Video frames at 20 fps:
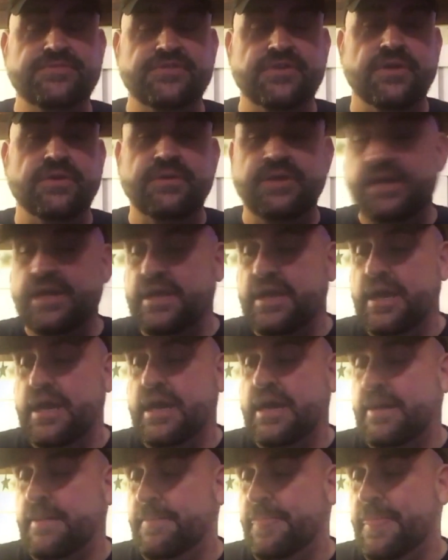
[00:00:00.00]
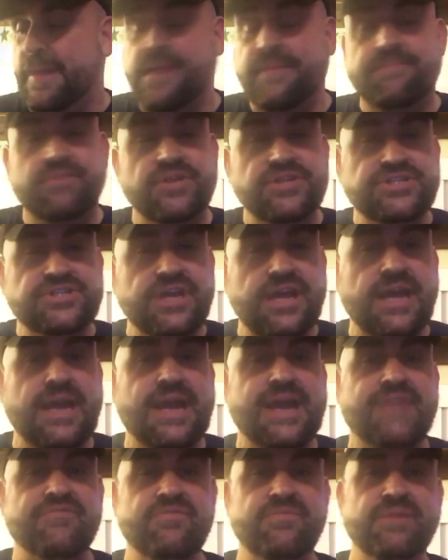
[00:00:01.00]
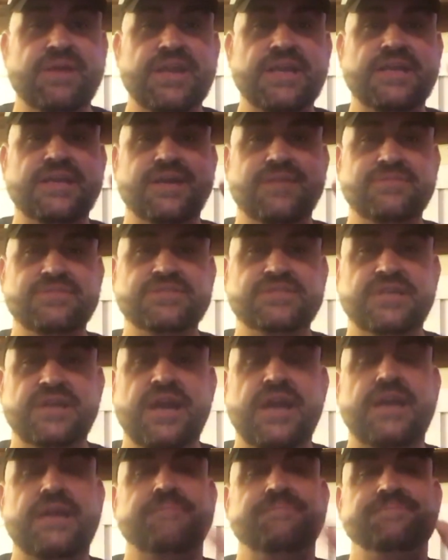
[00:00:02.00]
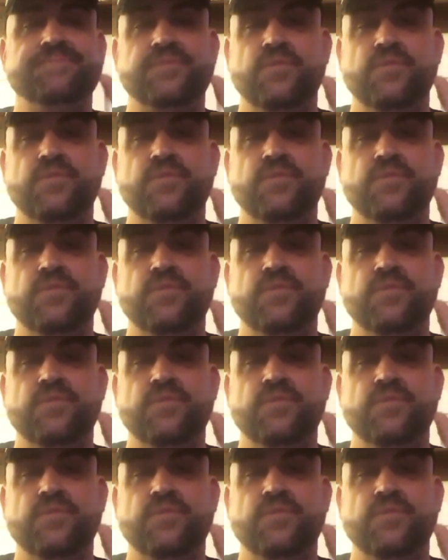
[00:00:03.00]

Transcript: So I appreciate everybody coming tonight.